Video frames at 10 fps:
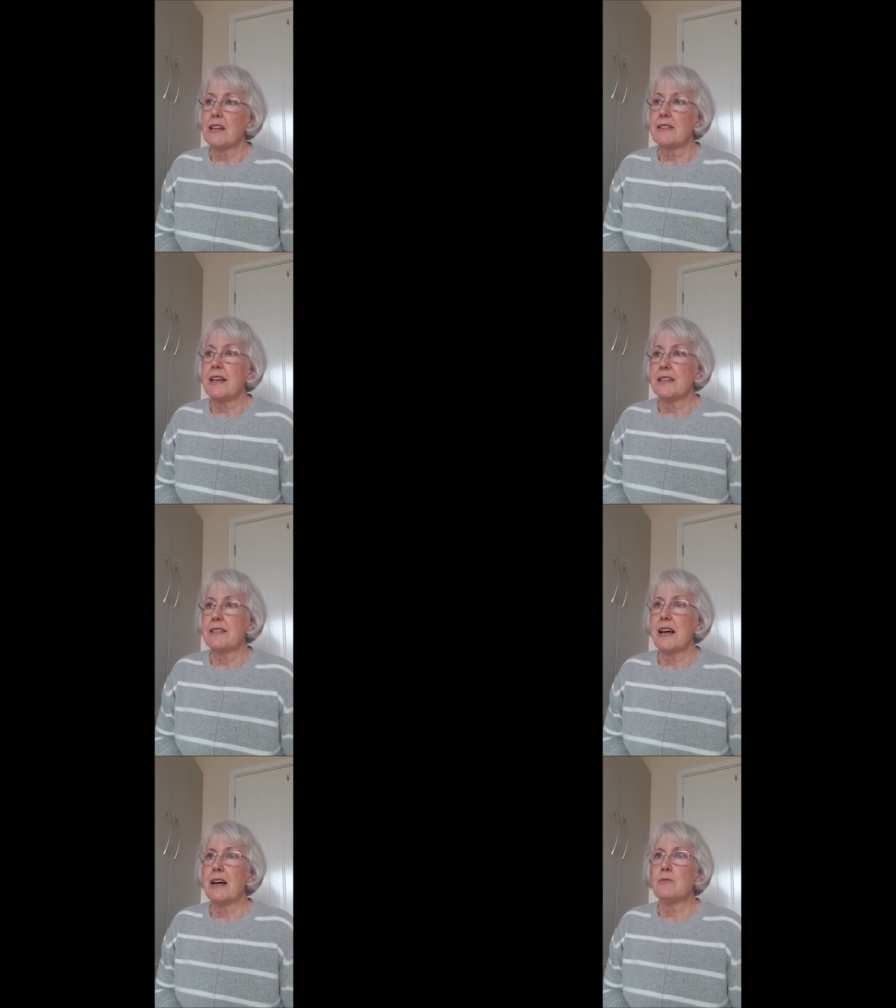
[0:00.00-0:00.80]
take
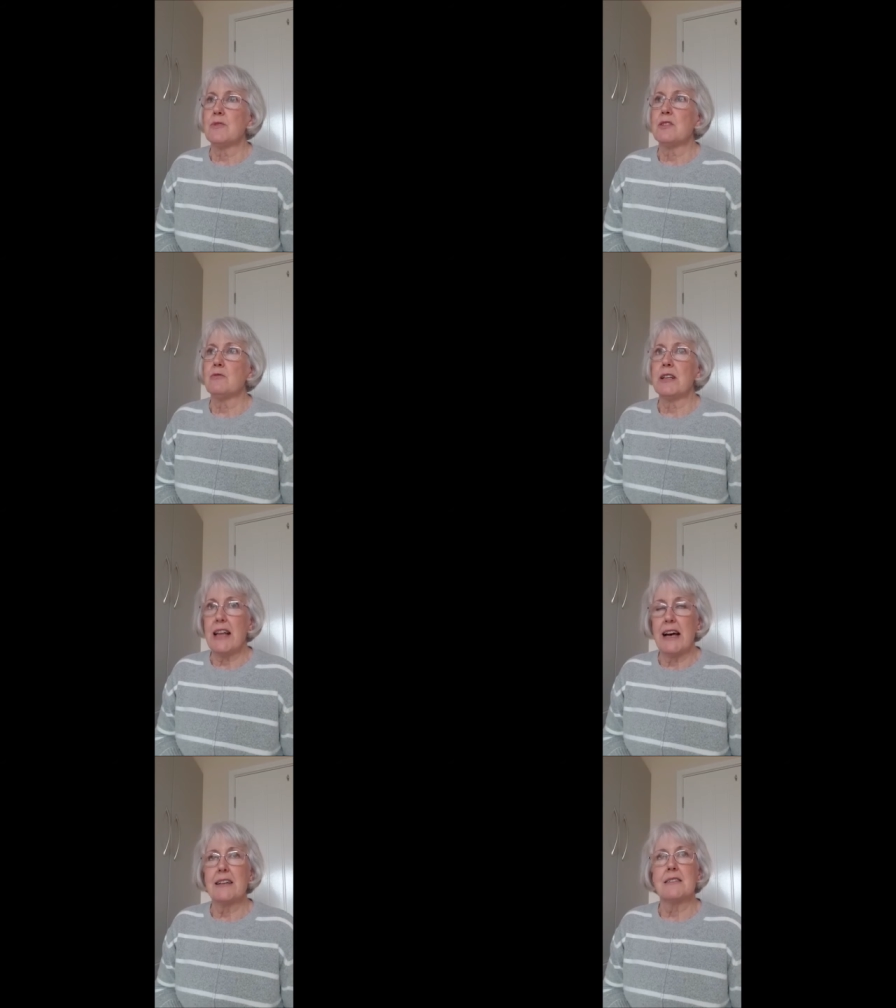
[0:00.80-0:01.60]
time to
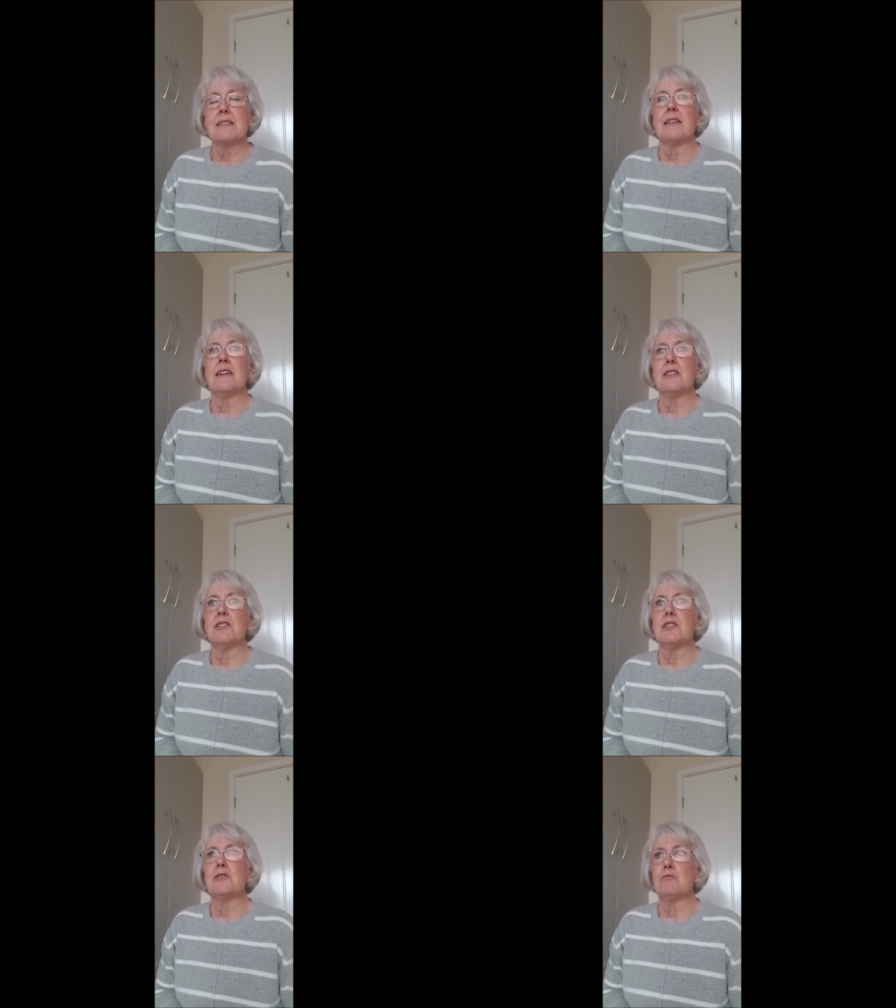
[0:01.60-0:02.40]
relax
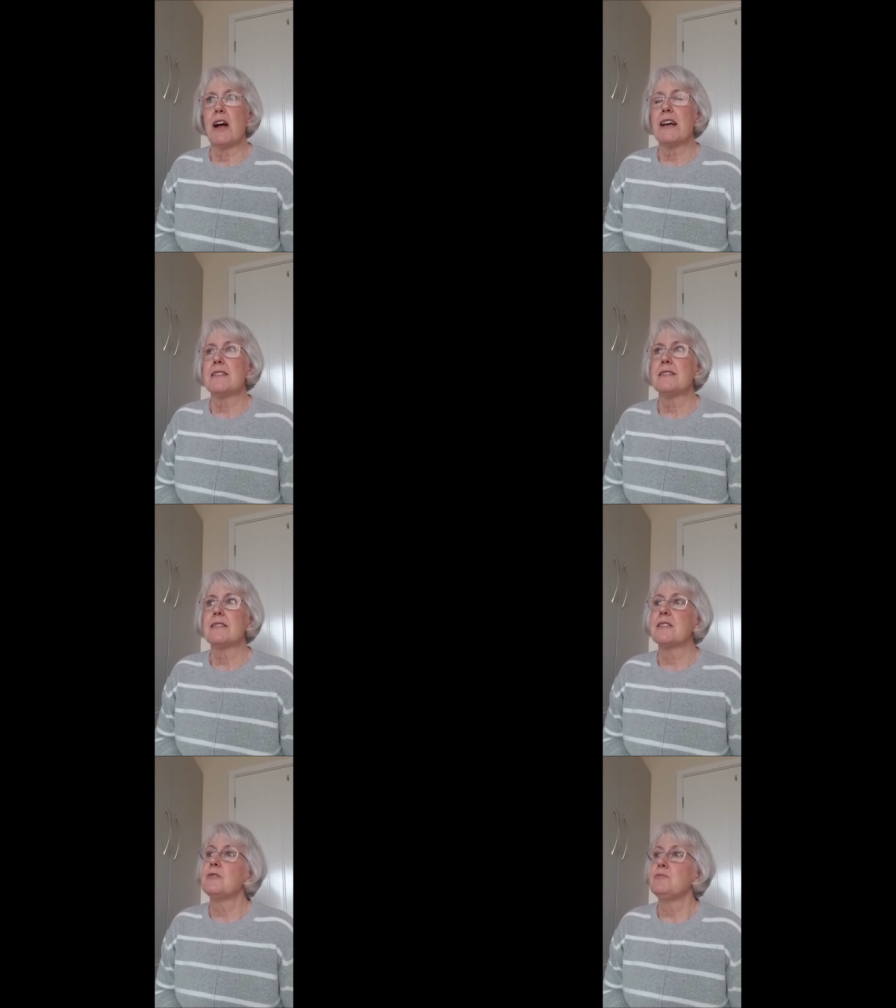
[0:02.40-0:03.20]
and
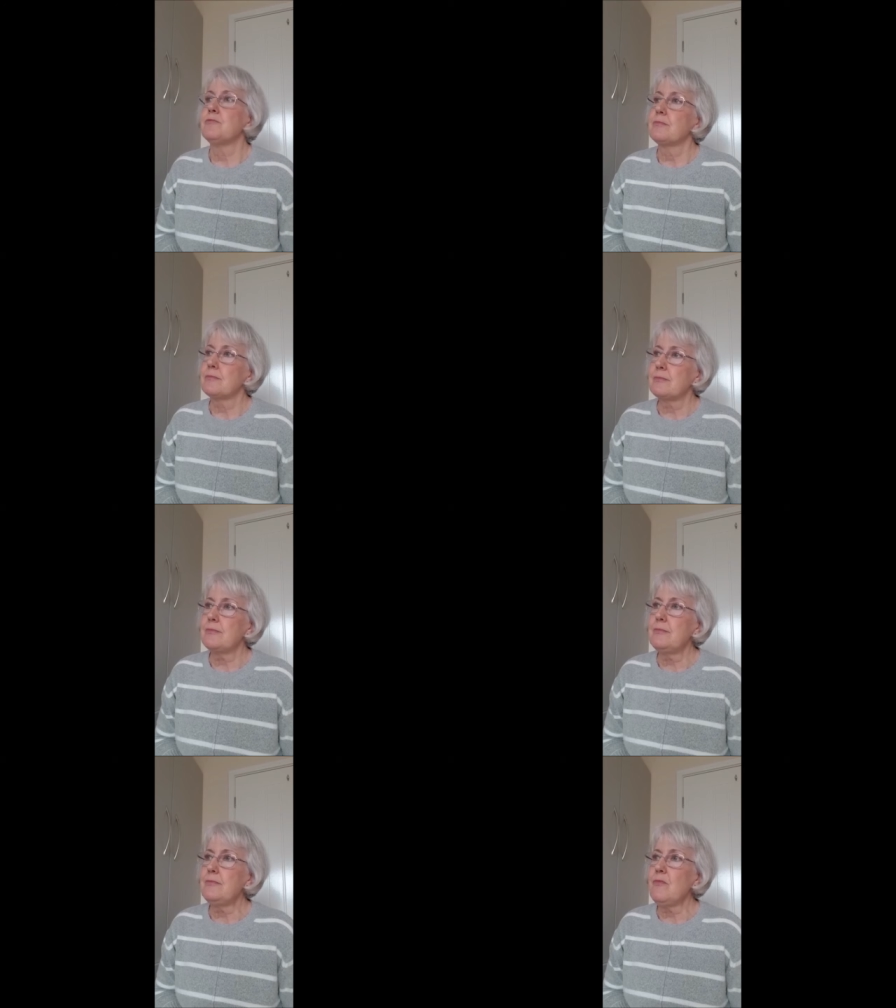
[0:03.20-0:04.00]
rest
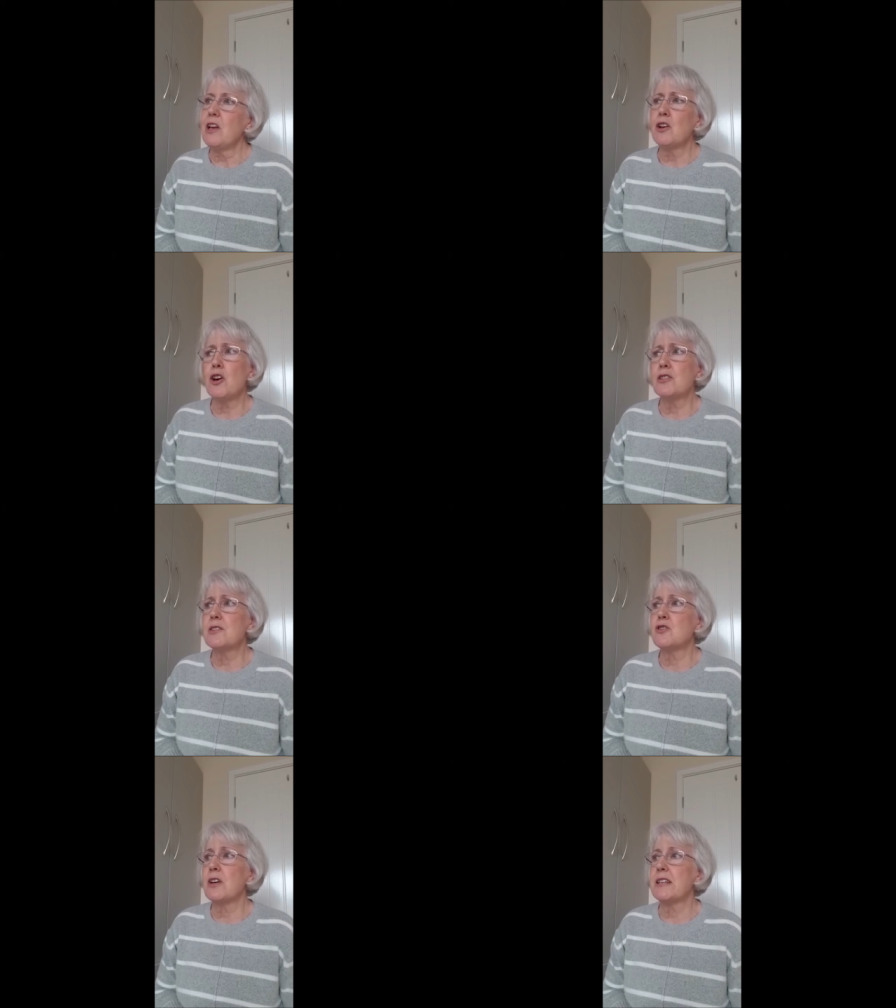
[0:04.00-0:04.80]
and
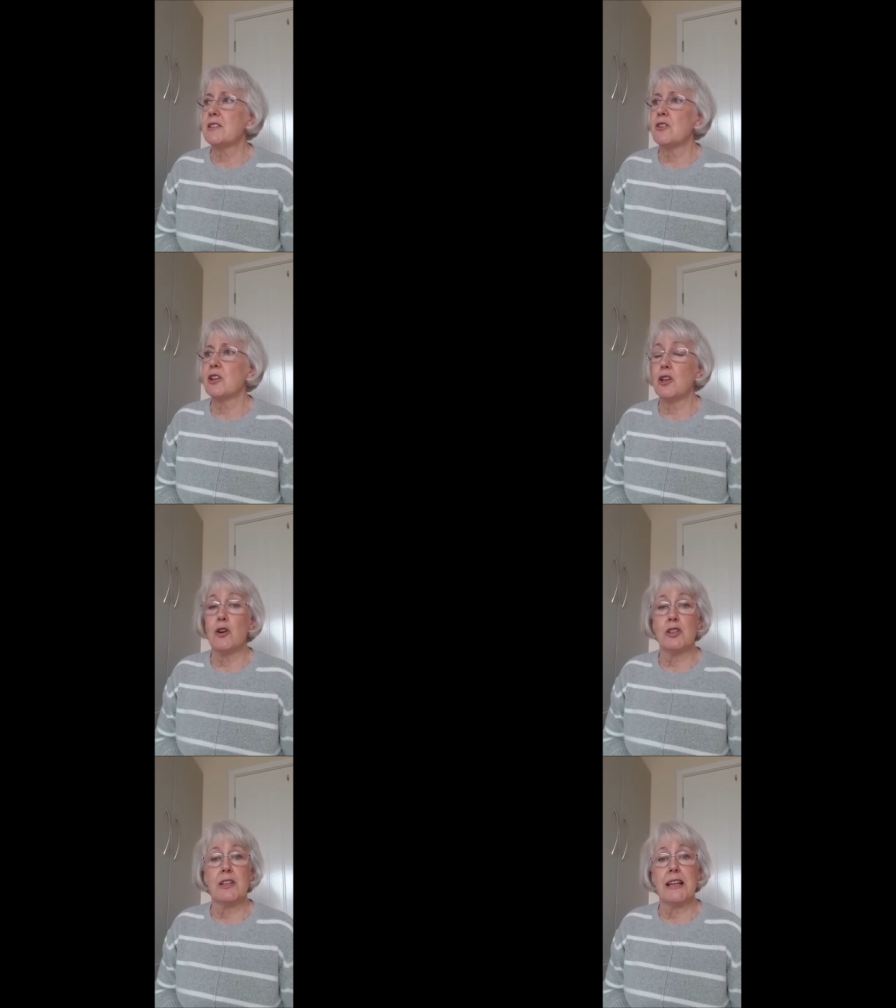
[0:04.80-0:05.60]
concentrate on the
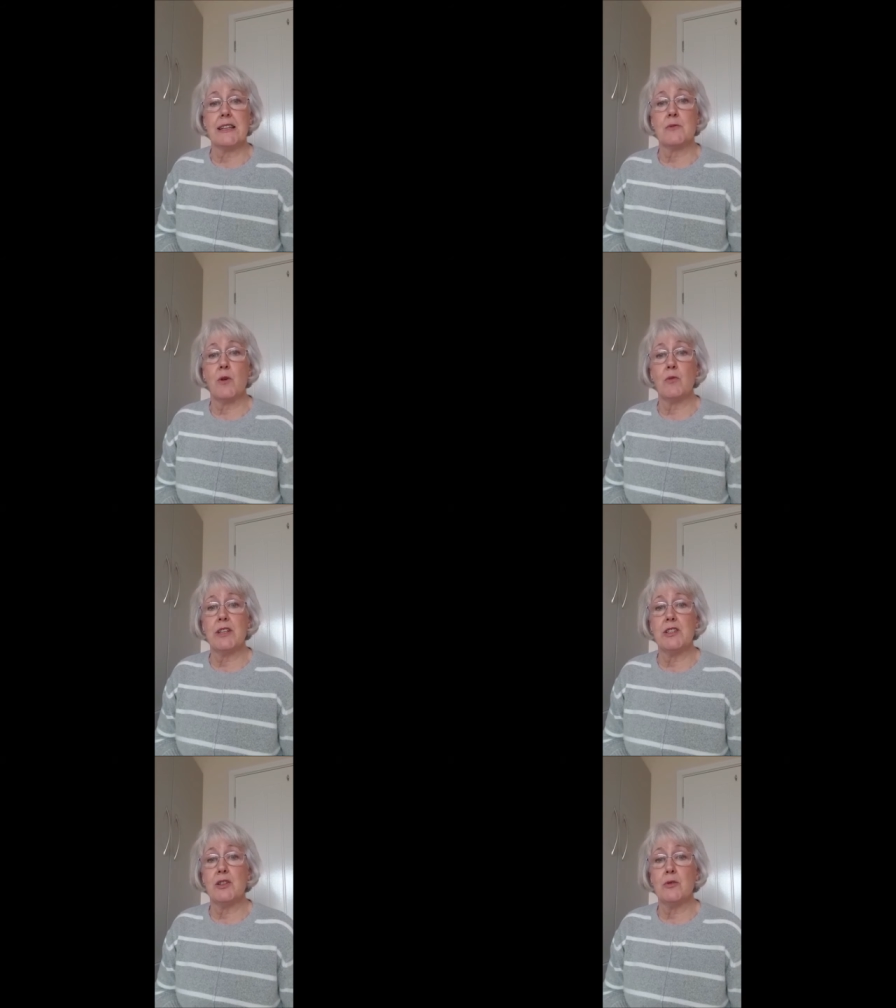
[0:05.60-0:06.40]
Lord. And that's what
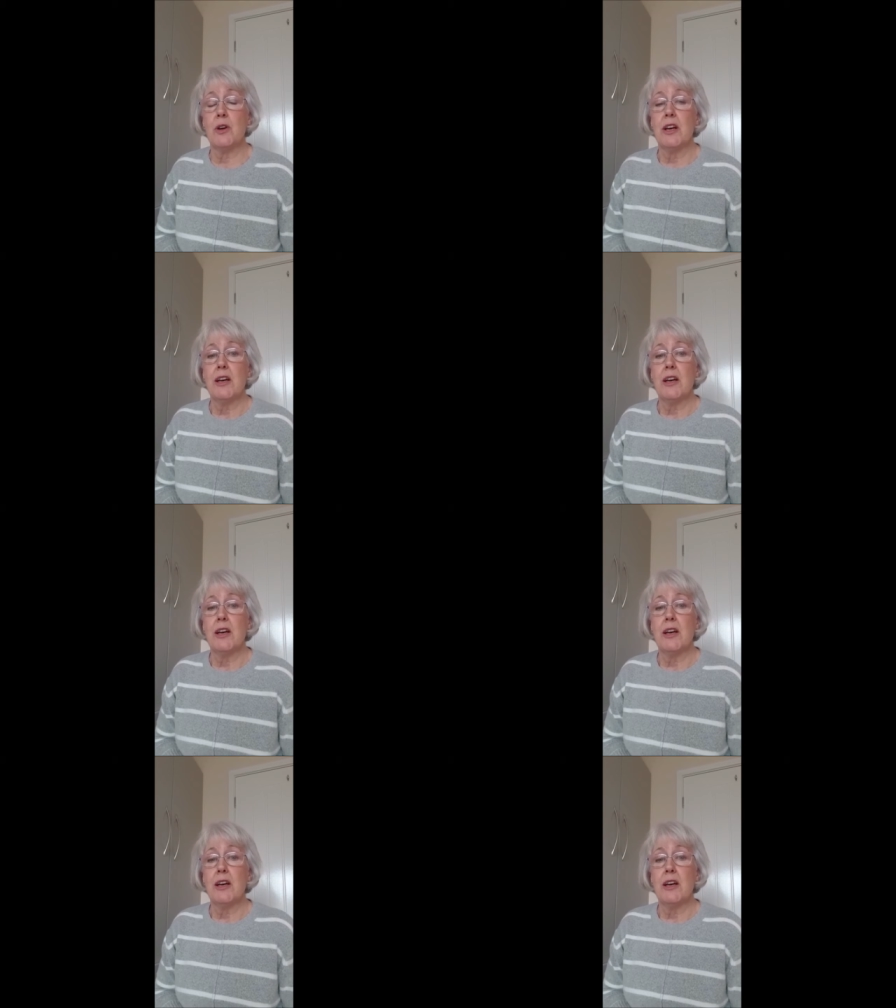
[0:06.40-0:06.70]
we do.